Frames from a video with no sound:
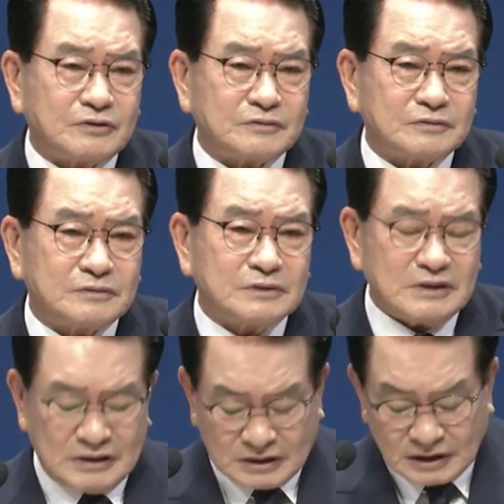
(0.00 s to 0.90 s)

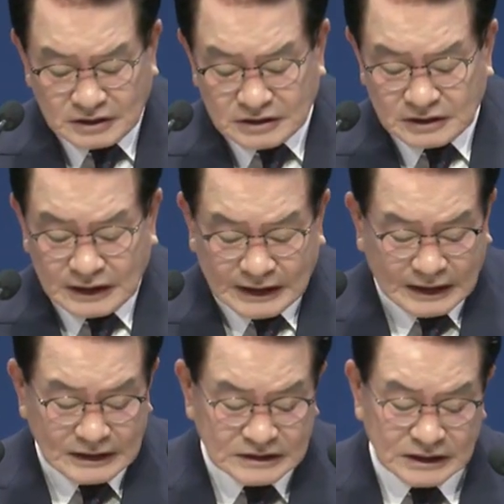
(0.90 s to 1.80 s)
Following
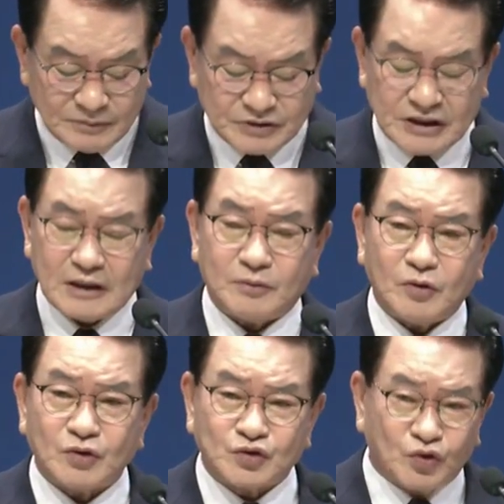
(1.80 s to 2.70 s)
Jesus
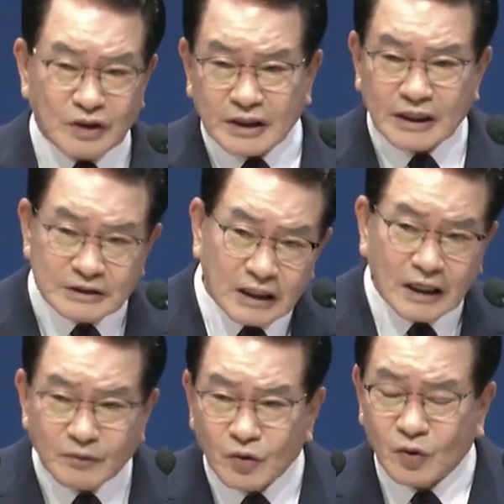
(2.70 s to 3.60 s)
does
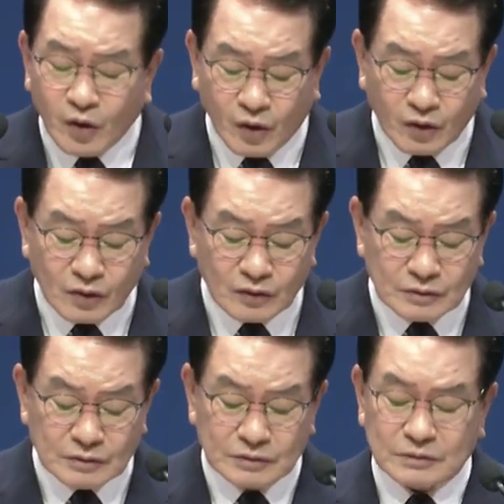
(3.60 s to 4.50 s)
not
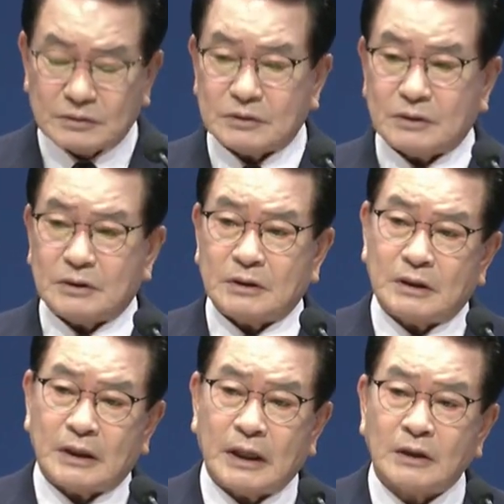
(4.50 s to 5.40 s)
mean weighing things,
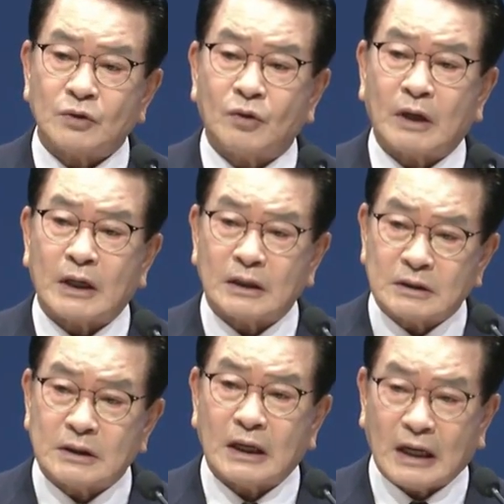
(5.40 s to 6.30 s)
calculating
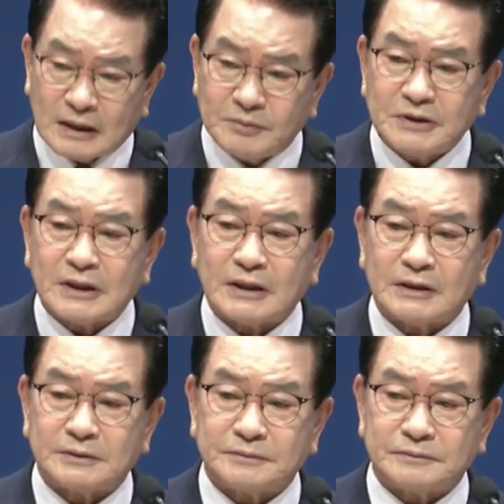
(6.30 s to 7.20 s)
profit and
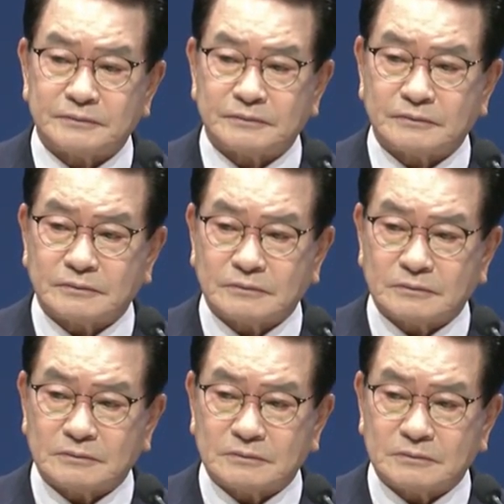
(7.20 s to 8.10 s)
loss,
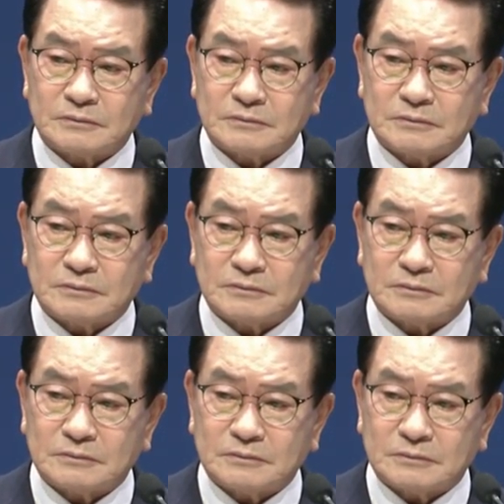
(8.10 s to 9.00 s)
and then taking
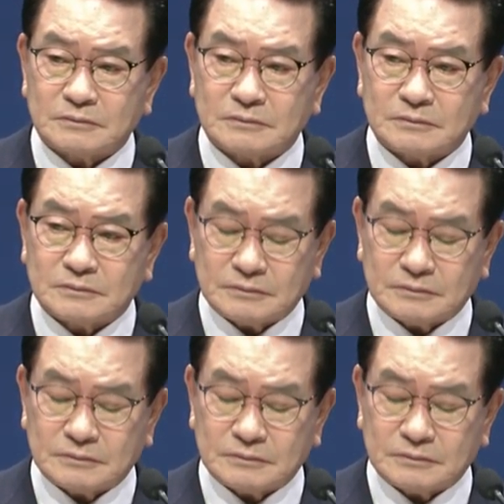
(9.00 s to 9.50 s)
action.